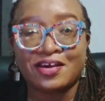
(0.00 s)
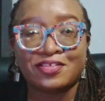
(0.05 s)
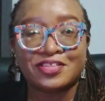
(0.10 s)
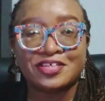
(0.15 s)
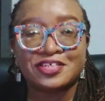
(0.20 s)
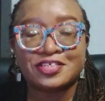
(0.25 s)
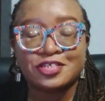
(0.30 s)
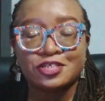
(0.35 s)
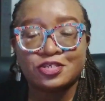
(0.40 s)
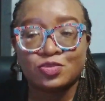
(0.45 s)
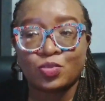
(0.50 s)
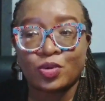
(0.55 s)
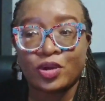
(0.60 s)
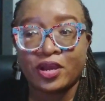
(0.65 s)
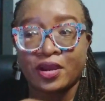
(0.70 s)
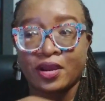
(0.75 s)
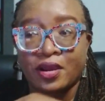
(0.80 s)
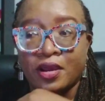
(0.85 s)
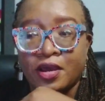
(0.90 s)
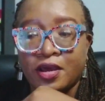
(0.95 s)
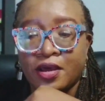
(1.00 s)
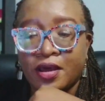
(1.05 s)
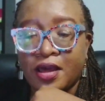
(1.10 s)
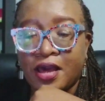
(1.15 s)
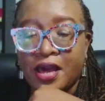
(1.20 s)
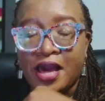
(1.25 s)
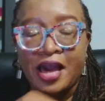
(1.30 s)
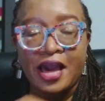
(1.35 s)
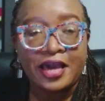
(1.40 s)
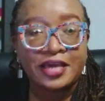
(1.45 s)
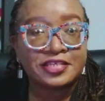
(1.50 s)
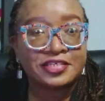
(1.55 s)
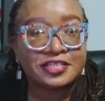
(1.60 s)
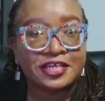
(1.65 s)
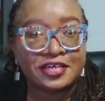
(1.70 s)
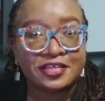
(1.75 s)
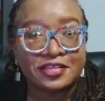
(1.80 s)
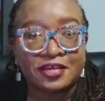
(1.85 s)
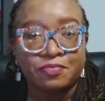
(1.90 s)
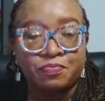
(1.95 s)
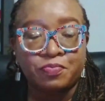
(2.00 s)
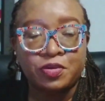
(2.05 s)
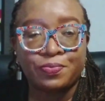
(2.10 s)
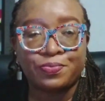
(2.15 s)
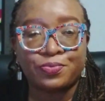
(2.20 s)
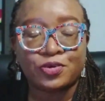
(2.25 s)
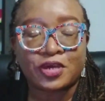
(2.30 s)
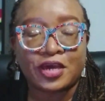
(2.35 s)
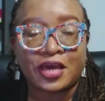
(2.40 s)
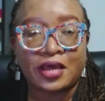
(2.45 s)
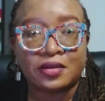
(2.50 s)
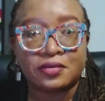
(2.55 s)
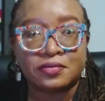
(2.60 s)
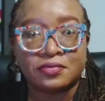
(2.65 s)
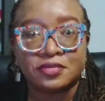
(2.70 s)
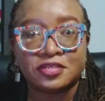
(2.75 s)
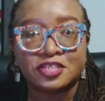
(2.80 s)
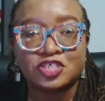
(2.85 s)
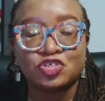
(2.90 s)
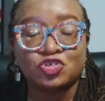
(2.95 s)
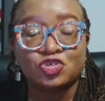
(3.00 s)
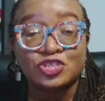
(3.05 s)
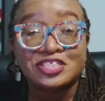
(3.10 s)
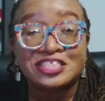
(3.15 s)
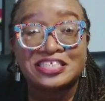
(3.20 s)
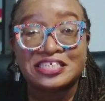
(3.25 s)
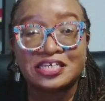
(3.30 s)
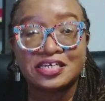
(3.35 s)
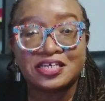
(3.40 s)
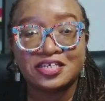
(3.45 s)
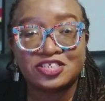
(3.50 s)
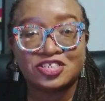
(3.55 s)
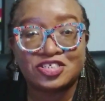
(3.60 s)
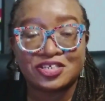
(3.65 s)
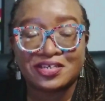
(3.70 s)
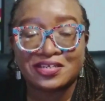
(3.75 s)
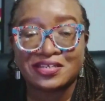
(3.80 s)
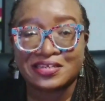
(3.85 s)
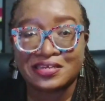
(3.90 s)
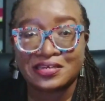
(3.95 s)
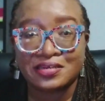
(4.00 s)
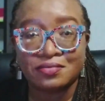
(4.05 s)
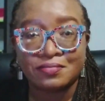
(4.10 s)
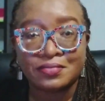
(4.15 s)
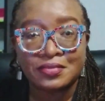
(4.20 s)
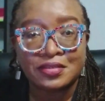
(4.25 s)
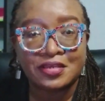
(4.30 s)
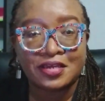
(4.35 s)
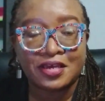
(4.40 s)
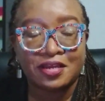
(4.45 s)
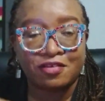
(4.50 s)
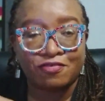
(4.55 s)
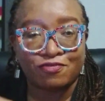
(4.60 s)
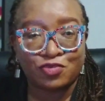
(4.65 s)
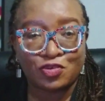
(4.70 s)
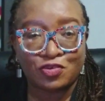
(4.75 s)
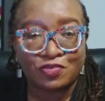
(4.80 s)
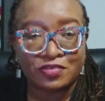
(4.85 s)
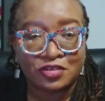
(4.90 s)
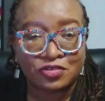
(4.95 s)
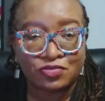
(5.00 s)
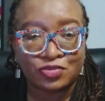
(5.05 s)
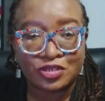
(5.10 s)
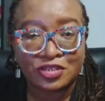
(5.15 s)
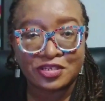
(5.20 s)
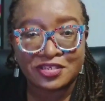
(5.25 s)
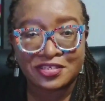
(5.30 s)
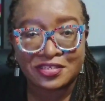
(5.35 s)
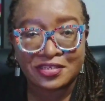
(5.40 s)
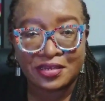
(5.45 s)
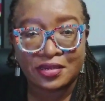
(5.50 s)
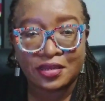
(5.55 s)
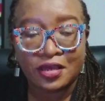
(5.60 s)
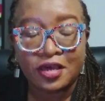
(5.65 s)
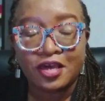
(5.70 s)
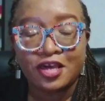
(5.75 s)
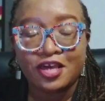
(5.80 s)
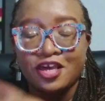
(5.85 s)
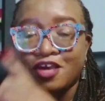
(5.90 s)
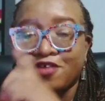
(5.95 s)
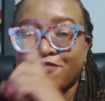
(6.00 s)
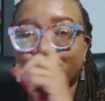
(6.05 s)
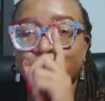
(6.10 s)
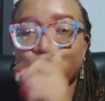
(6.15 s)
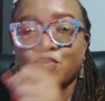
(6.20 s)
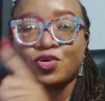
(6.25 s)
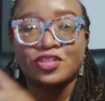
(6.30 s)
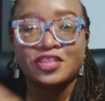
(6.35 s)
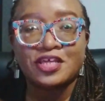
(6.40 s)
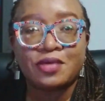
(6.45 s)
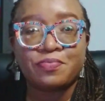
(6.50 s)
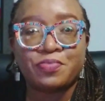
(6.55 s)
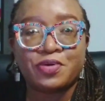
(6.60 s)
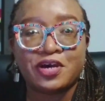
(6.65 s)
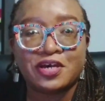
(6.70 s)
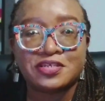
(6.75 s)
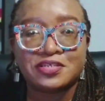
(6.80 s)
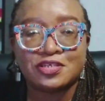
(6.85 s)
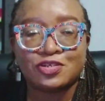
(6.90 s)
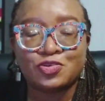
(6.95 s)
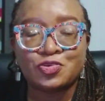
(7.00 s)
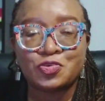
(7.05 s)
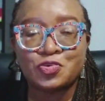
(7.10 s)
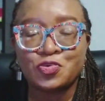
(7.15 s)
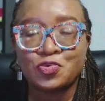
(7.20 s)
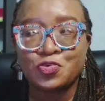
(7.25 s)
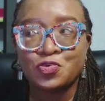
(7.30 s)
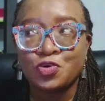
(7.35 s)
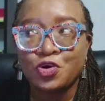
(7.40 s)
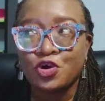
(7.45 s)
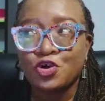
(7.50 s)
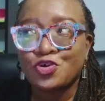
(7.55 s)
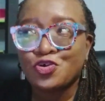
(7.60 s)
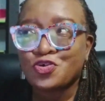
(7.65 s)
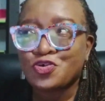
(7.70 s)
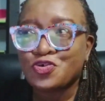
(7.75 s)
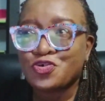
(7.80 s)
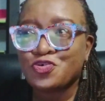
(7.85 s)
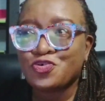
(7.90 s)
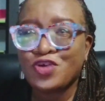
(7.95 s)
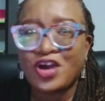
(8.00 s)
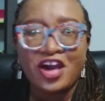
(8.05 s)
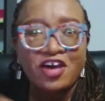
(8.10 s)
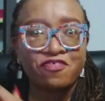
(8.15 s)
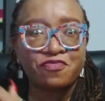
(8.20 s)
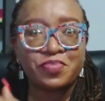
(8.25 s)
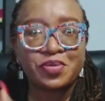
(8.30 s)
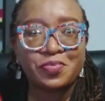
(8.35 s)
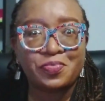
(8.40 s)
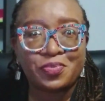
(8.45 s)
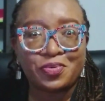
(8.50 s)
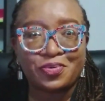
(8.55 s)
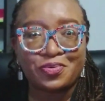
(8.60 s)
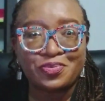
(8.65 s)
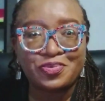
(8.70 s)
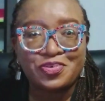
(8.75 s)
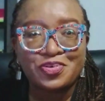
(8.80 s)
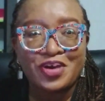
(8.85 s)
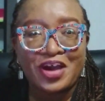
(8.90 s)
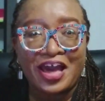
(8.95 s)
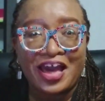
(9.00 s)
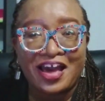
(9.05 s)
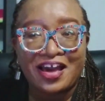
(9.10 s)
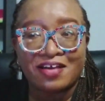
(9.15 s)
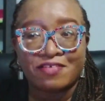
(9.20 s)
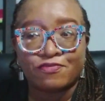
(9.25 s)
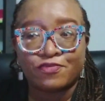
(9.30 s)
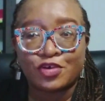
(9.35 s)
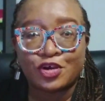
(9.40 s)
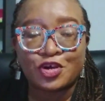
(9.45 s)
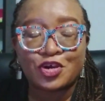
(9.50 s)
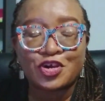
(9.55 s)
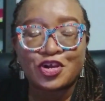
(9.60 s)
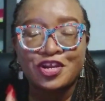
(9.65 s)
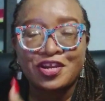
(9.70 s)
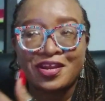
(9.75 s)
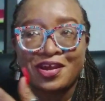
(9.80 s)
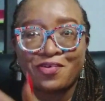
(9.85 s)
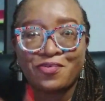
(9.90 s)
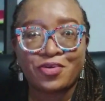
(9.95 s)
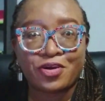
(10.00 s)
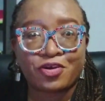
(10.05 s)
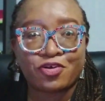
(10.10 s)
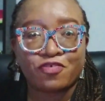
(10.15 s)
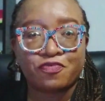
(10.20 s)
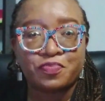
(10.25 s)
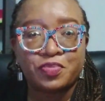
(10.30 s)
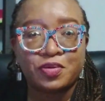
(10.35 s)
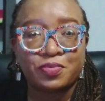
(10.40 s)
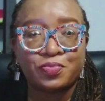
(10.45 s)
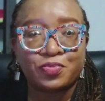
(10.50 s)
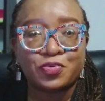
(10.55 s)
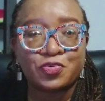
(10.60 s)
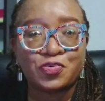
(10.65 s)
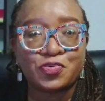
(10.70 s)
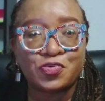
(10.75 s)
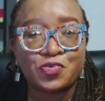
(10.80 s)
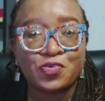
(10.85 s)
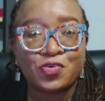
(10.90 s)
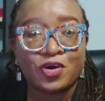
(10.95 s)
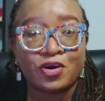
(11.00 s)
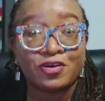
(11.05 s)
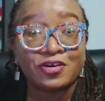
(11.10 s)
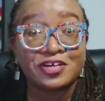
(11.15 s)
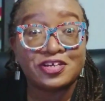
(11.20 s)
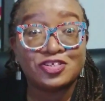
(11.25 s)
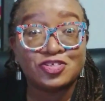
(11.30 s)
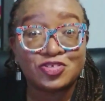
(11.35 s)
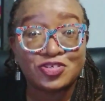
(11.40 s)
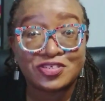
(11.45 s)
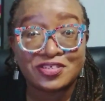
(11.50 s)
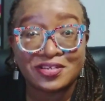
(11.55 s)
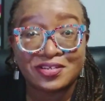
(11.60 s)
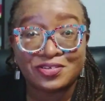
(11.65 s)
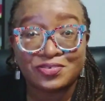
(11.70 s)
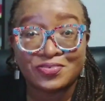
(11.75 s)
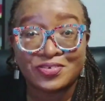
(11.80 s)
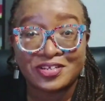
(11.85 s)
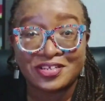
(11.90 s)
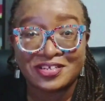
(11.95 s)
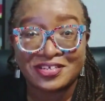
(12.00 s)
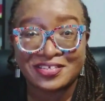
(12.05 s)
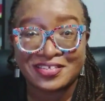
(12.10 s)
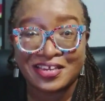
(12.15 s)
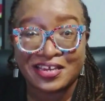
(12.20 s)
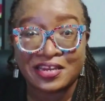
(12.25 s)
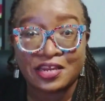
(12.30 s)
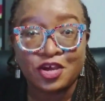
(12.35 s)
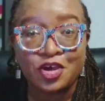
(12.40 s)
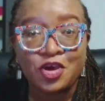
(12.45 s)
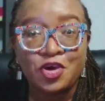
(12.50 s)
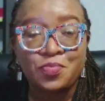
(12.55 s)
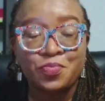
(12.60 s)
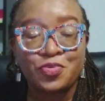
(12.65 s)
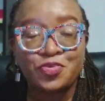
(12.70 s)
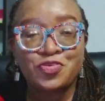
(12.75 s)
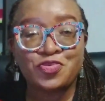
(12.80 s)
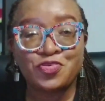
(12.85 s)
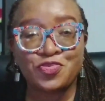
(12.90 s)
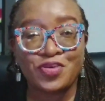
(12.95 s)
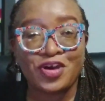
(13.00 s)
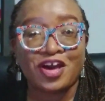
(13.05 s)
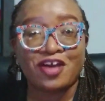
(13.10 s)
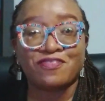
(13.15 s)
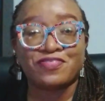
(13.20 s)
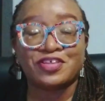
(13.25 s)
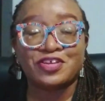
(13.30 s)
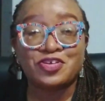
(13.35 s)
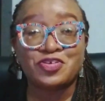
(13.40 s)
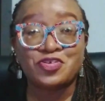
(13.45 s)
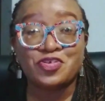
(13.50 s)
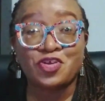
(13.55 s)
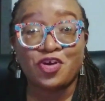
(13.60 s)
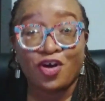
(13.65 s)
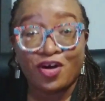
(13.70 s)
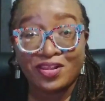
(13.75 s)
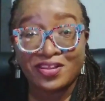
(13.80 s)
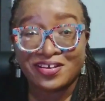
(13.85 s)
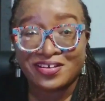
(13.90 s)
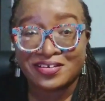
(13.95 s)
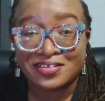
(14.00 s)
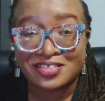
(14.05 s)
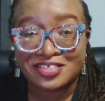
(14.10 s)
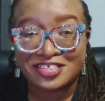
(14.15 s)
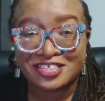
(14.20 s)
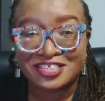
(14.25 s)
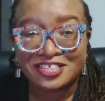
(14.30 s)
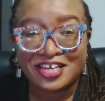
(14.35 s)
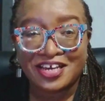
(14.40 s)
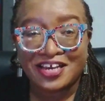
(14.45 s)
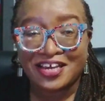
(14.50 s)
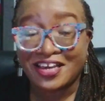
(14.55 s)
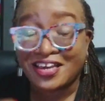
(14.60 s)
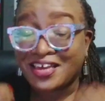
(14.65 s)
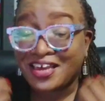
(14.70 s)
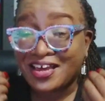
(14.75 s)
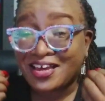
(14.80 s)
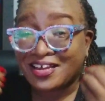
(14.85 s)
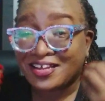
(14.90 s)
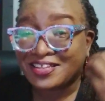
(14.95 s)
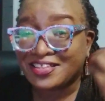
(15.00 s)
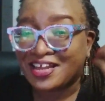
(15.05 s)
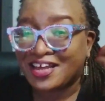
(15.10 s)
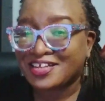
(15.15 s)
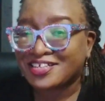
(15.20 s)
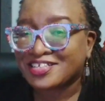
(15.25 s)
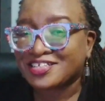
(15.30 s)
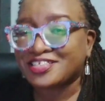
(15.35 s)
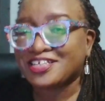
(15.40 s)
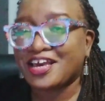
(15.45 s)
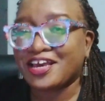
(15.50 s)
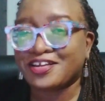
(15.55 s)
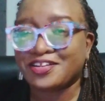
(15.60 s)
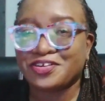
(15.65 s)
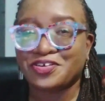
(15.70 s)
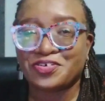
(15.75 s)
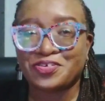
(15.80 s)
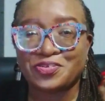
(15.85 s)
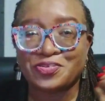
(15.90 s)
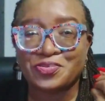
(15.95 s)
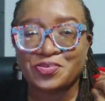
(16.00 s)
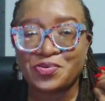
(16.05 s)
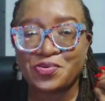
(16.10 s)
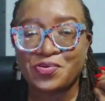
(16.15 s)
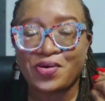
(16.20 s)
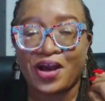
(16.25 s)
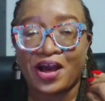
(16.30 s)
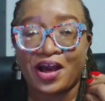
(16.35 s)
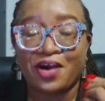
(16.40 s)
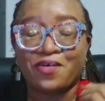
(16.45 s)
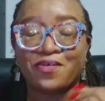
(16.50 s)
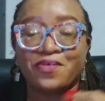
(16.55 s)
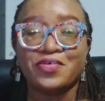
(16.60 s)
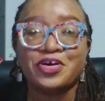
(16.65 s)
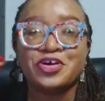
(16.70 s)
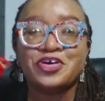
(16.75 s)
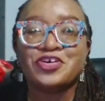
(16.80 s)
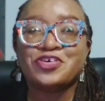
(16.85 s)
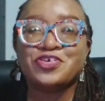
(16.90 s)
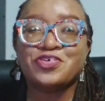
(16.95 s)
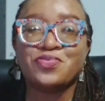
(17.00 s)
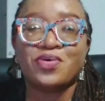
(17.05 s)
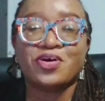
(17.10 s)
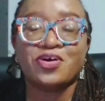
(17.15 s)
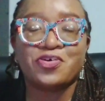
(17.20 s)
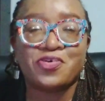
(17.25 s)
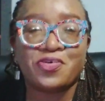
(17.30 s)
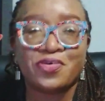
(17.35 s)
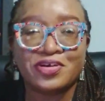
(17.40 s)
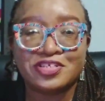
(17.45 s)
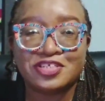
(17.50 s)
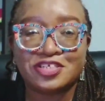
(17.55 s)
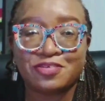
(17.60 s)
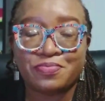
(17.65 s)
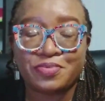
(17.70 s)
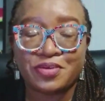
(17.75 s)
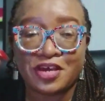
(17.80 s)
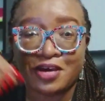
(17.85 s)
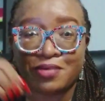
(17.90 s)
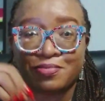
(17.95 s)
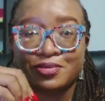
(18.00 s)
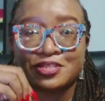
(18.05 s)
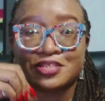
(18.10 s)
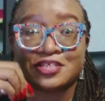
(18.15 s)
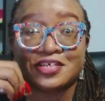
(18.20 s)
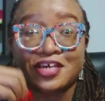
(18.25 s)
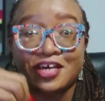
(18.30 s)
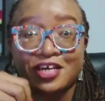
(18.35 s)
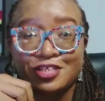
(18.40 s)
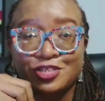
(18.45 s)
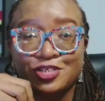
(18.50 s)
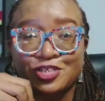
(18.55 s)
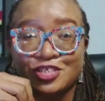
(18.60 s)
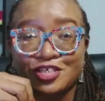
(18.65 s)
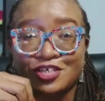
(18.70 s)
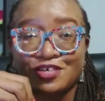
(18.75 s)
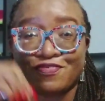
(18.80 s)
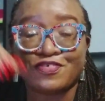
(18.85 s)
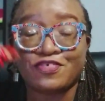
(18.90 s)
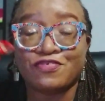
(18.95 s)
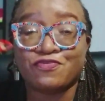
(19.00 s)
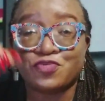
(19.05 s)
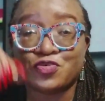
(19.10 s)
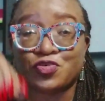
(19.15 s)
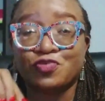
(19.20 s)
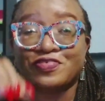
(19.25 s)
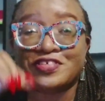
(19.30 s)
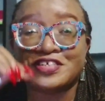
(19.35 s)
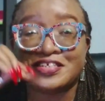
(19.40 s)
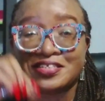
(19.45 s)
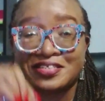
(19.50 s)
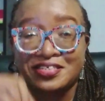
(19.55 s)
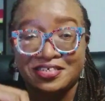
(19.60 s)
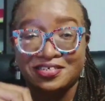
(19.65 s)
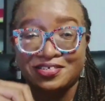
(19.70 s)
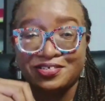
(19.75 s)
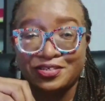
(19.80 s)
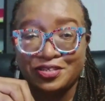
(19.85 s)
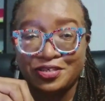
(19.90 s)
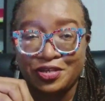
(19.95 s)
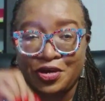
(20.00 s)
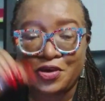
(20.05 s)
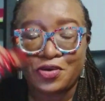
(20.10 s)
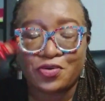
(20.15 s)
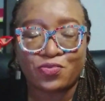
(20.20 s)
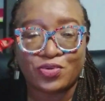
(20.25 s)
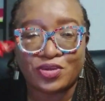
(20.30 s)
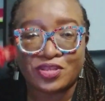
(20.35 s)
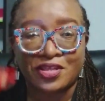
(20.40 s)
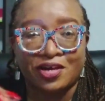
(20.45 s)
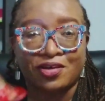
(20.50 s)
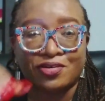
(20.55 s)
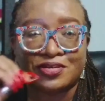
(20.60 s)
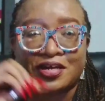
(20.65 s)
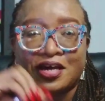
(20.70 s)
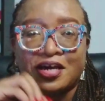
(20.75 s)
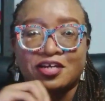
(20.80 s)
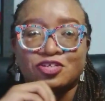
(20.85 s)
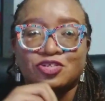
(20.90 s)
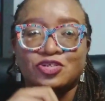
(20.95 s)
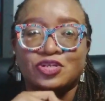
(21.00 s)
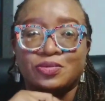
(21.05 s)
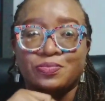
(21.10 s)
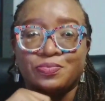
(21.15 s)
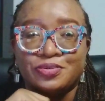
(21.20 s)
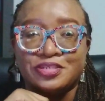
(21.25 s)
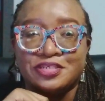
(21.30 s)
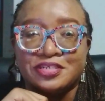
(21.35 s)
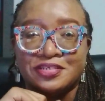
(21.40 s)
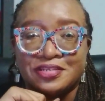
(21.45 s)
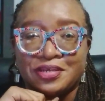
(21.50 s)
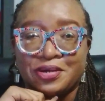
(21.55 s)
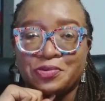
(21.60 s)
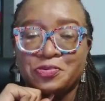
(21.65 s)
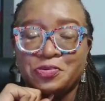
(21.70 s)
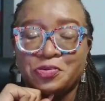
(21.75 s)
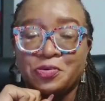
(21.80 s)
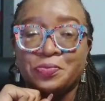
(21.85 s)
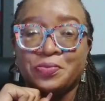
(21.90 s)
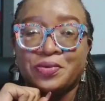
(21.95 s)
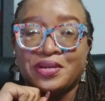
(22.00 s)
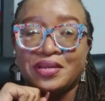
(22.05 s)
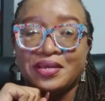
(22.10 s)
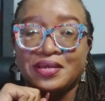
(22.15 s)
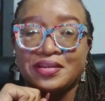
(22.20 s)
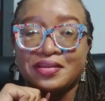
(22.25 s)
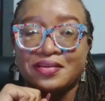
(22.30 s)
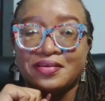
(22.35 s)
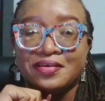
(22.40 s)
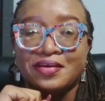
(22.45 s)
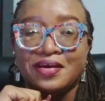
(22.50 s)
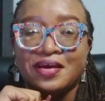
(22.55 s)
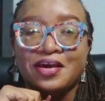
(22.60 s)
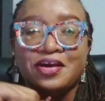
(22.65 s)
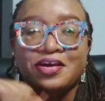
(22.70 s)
Now, this is where I say that people can strategically get involved in real estate. If you're that person who you have a network of people who are interested in real estate, but you have the knowledge, again, that's the technical know-how, you are going to be able to get yourself involved in deals without actually putting down your money.